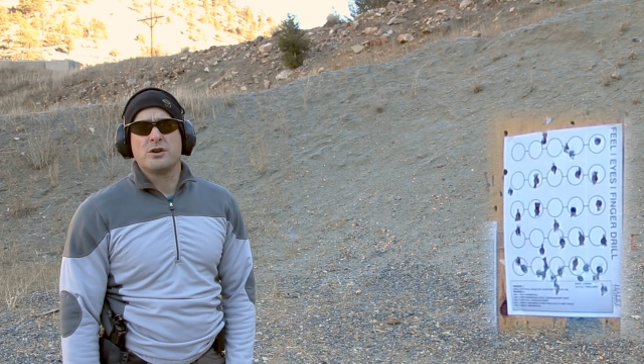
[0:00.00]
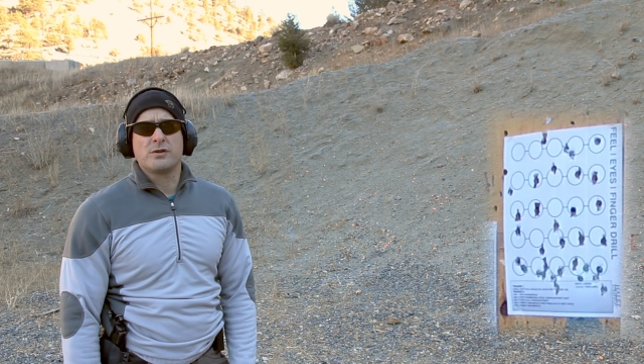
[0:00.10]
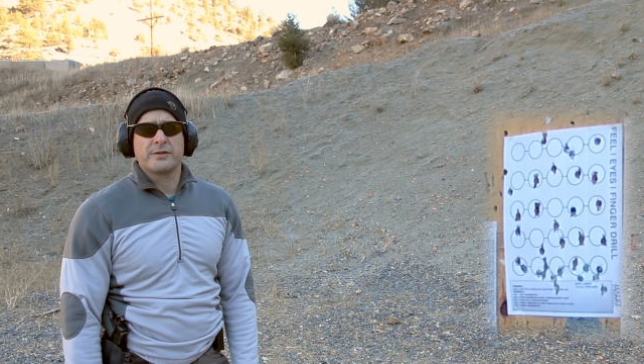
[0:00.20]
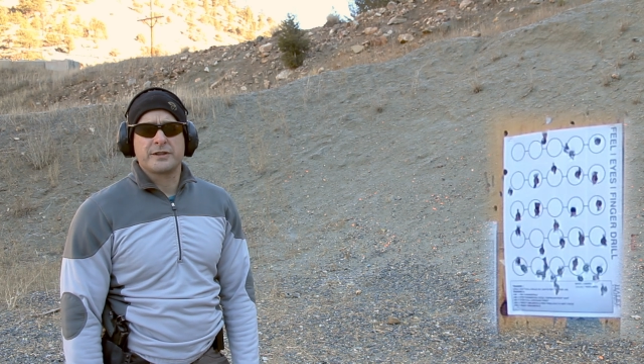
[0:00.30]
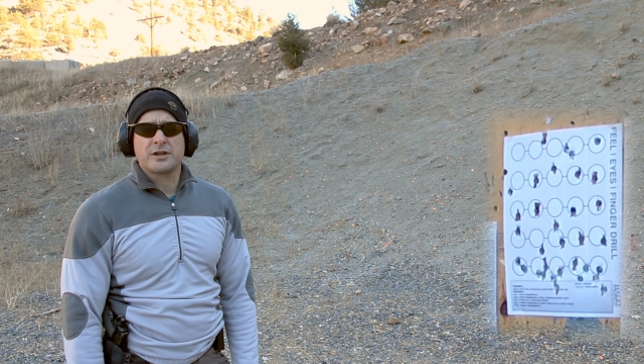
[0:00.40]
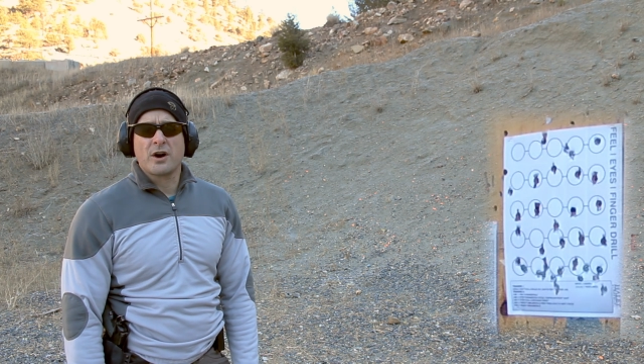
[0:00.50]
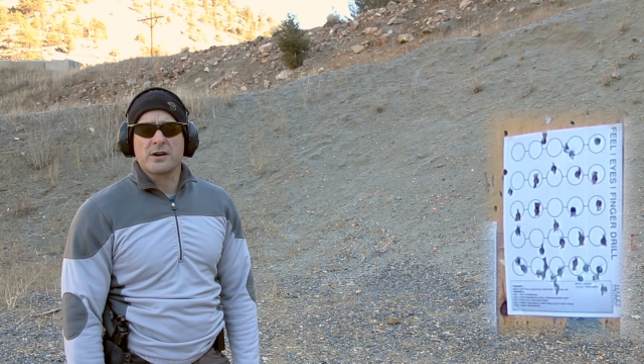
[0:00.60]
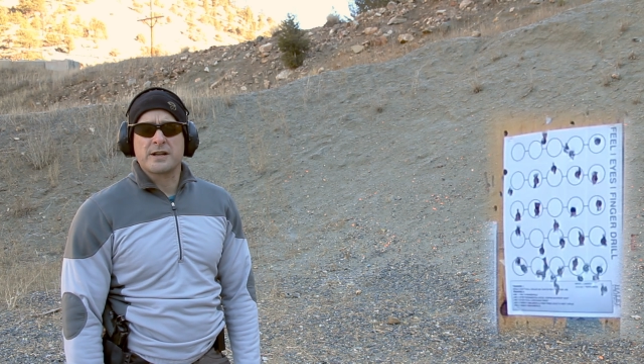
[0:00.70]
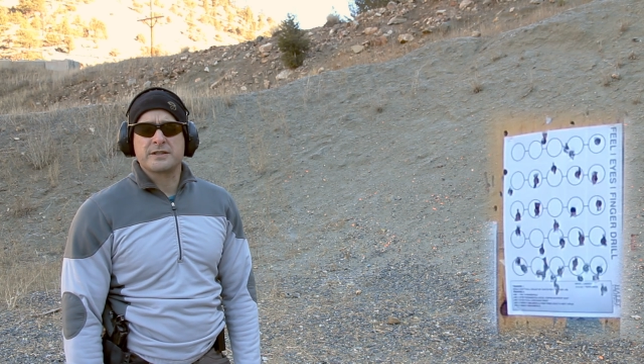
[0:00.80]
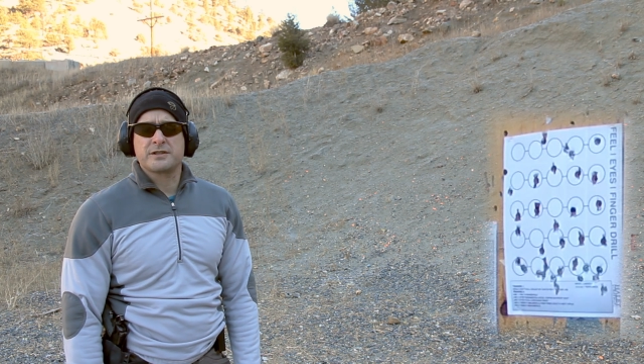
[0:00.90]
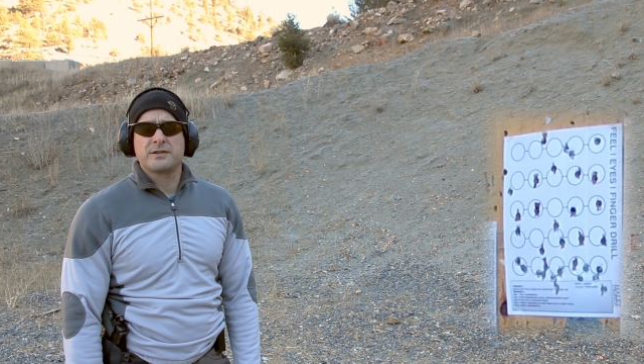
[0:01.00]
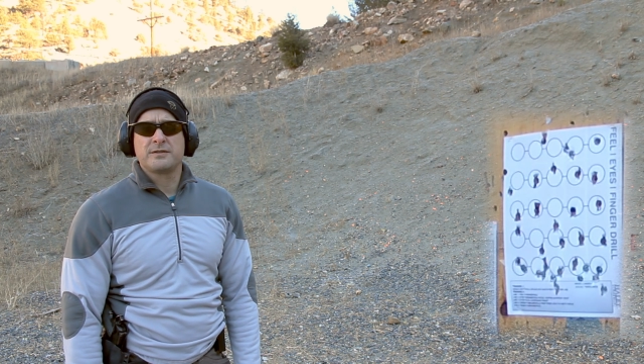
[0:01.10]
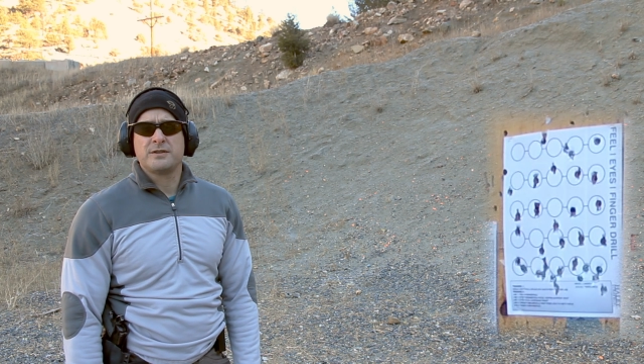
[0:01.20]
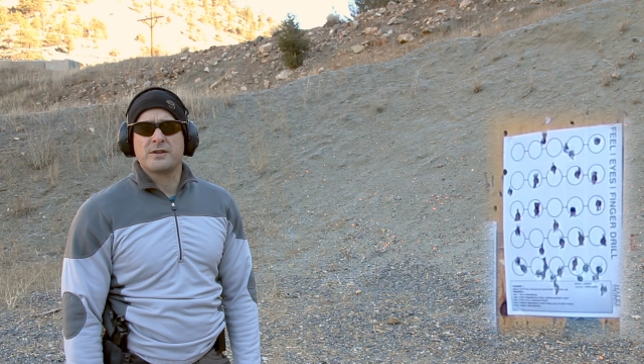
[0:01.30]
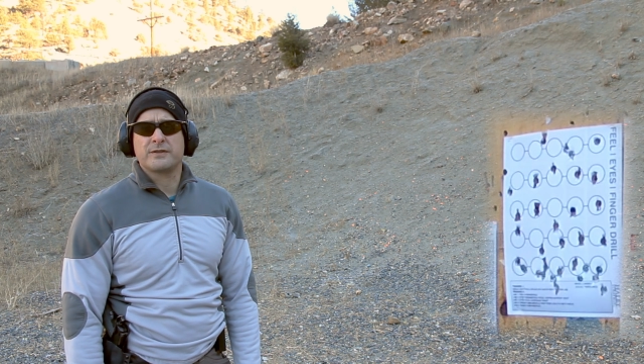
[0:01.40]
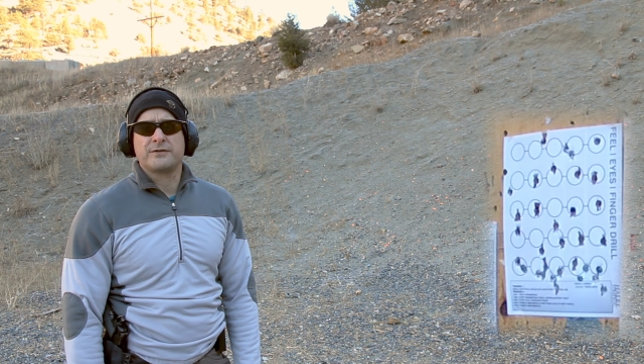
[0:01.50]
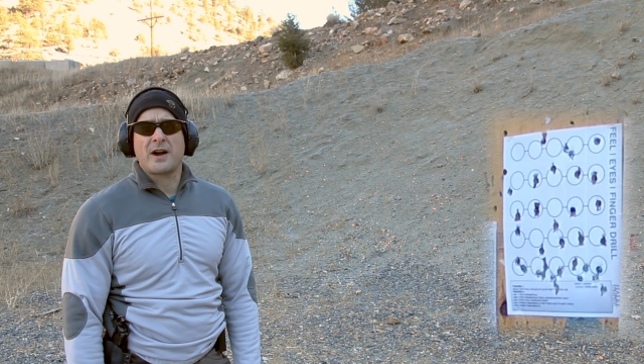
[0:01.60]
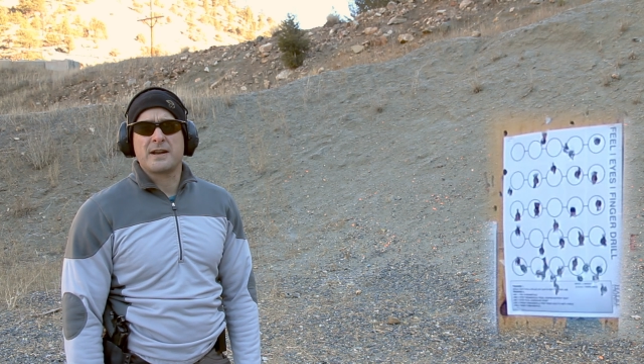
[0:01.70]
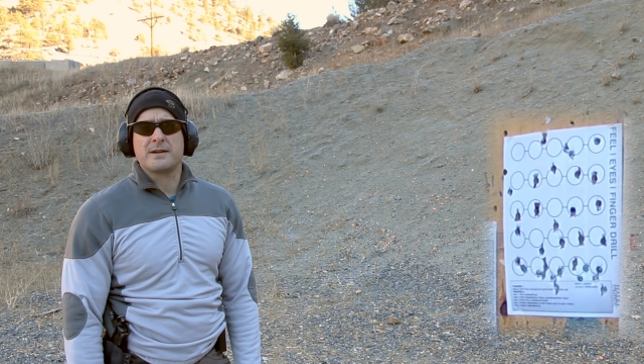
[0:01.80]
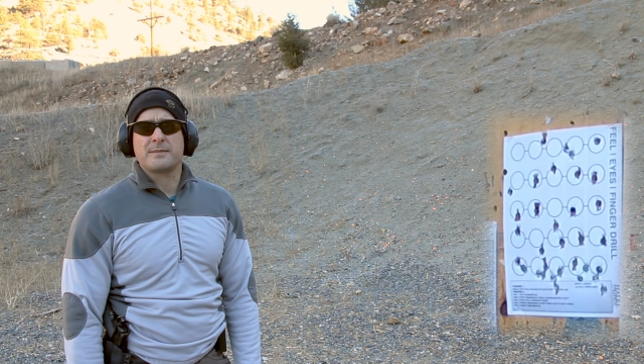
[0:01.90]
Google the targets, you can
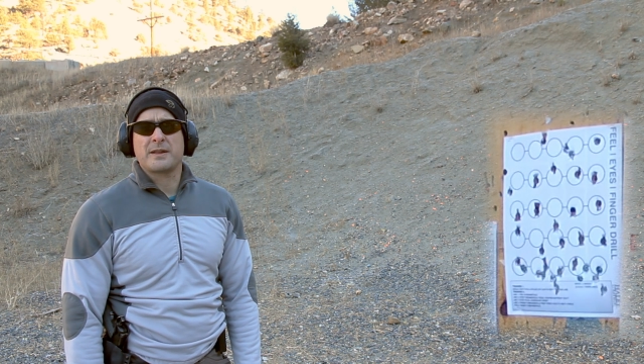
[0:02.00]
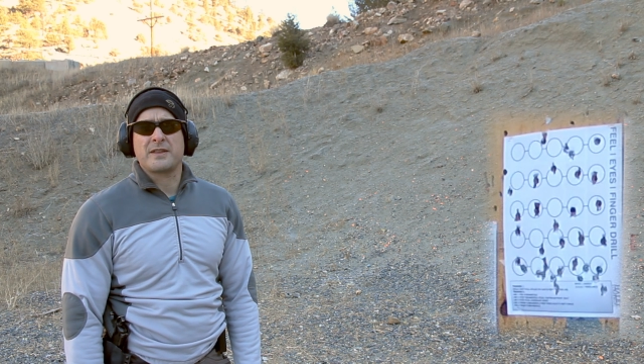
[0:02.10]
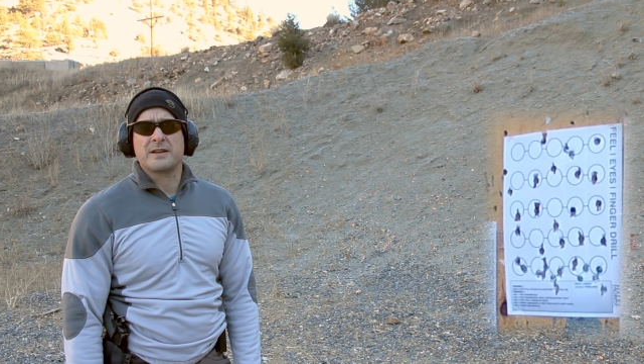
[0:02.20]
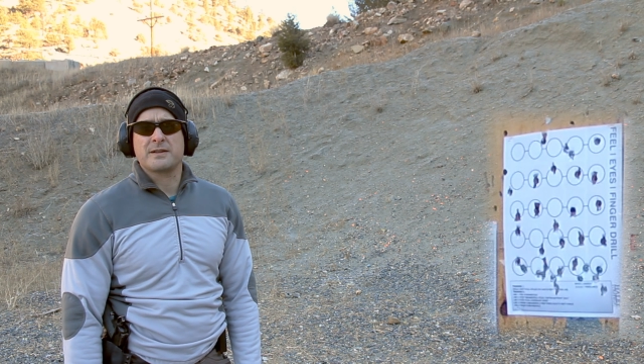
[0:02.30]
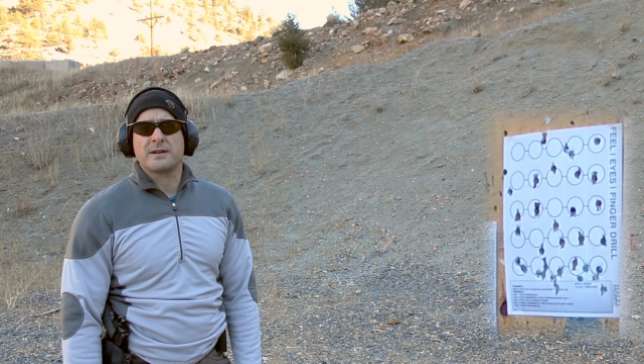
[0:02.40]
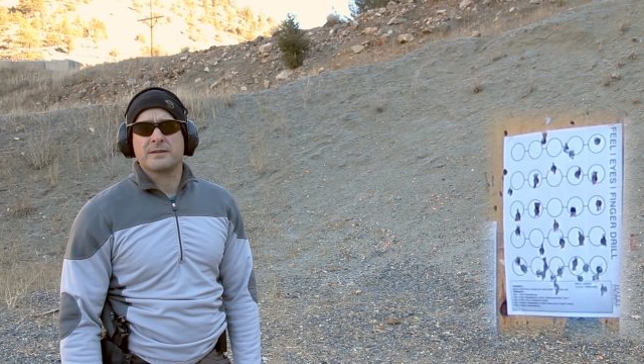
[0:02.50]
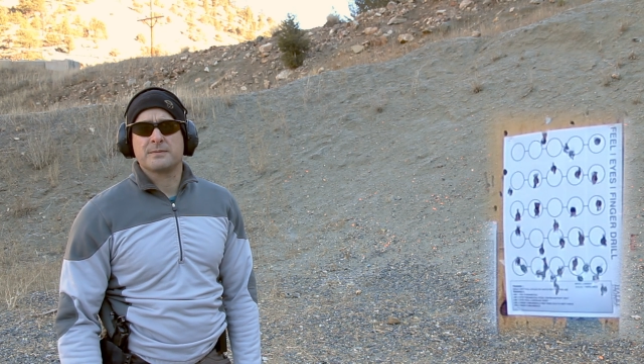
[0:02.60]
find them. I think